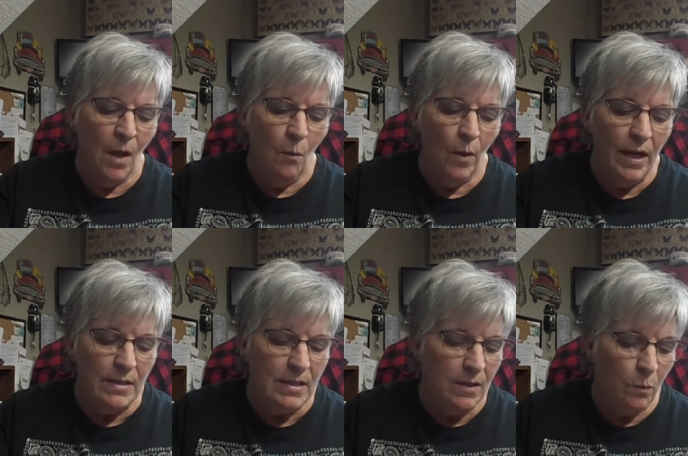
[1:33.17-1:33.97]
What I
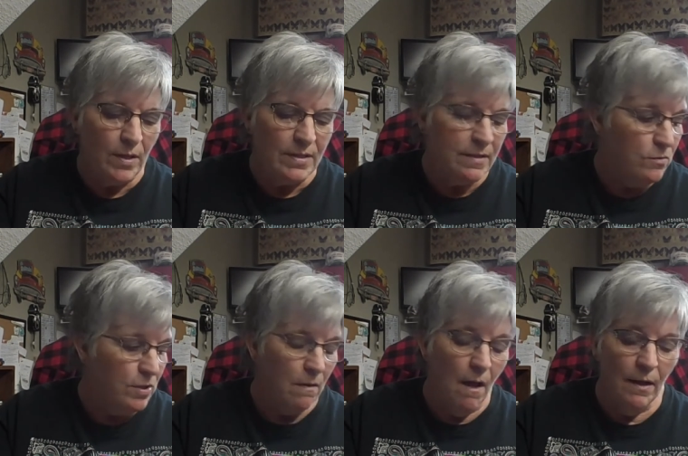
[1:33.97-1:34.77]
did was, there's
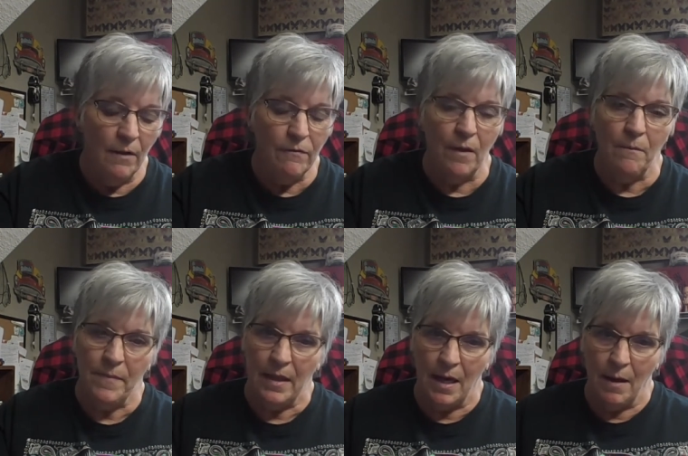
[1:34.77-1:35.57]
a lot of them
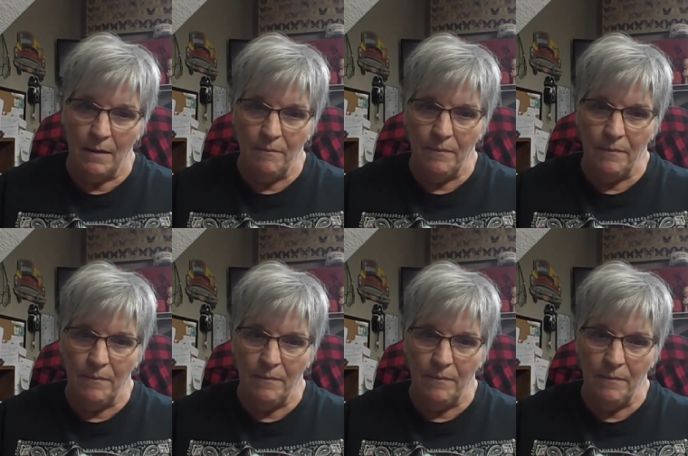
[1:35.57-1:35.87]
that I